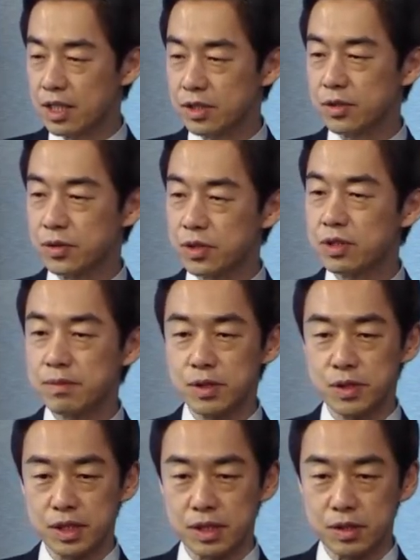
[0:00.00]
is
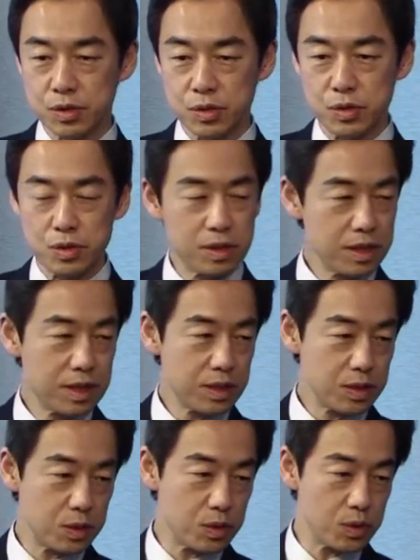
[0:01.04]
contributing to
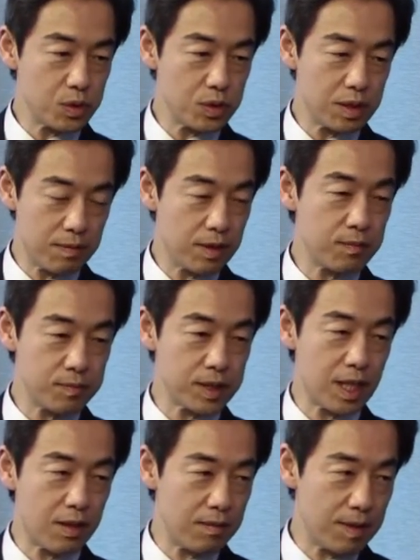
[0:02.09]

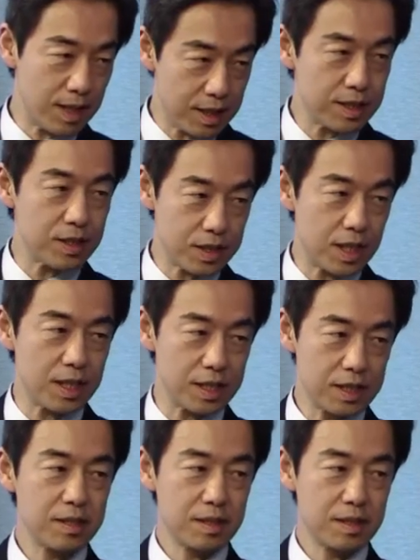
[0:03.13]
developing our bilateral ties.